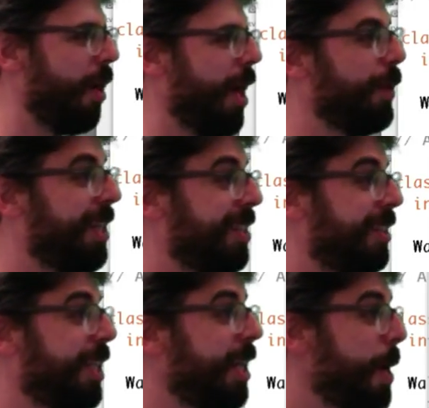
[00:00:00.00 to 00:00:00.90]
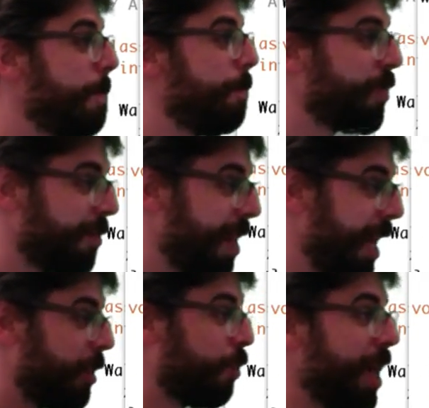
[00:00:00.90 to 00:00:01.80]
and we can see that it's
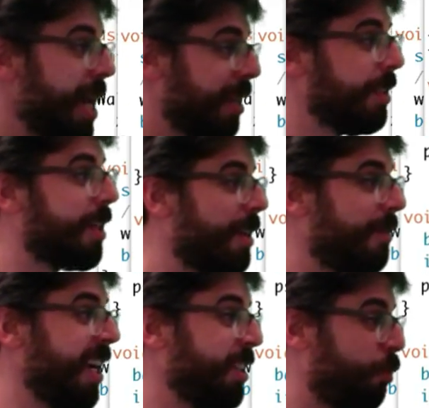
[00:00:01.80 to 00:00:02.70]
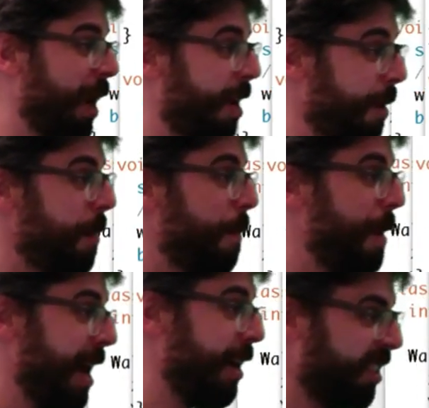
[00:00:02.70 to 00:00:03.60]
creating this kind of nice random
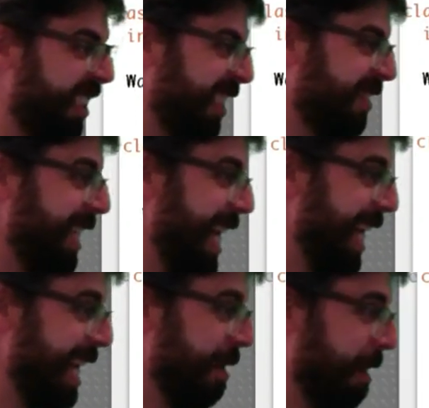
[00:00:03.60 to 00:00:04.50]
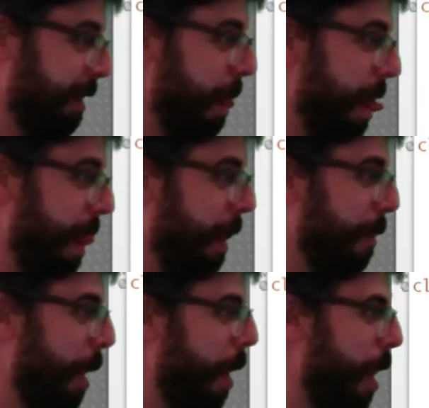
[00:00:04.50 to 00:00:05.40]
pattern, this kind of,
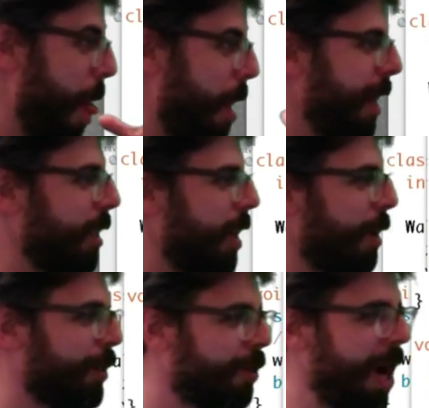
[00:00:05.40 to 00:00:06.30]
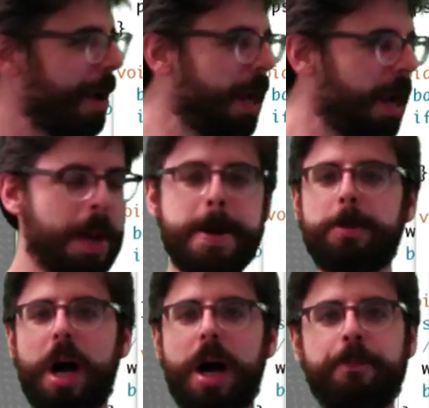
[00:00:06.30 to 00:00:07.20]
uh, that's how I would describe it.
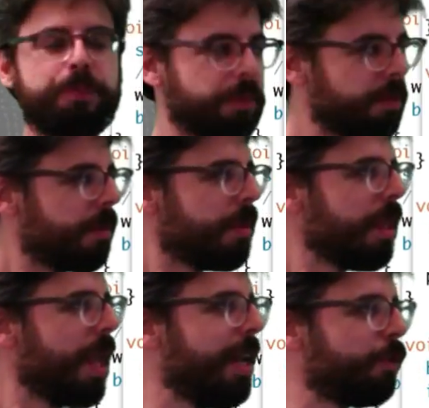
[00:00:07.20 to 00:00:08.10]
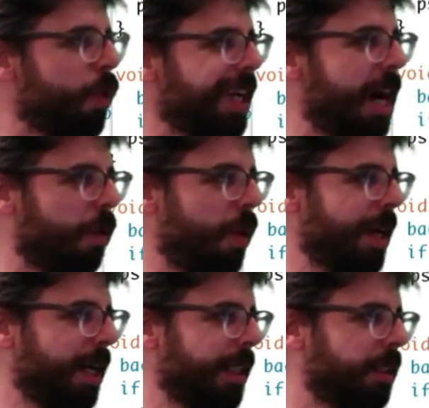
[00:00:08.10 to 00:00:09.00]
Um, and it's working out quite
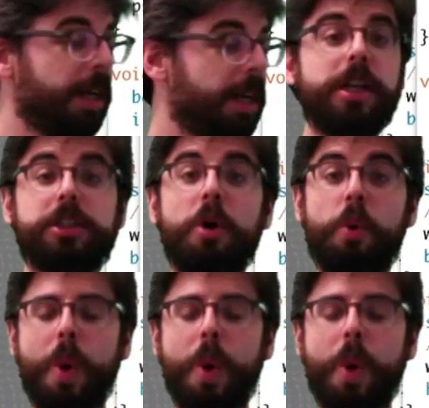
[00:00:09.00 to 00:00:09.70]
nicely. So what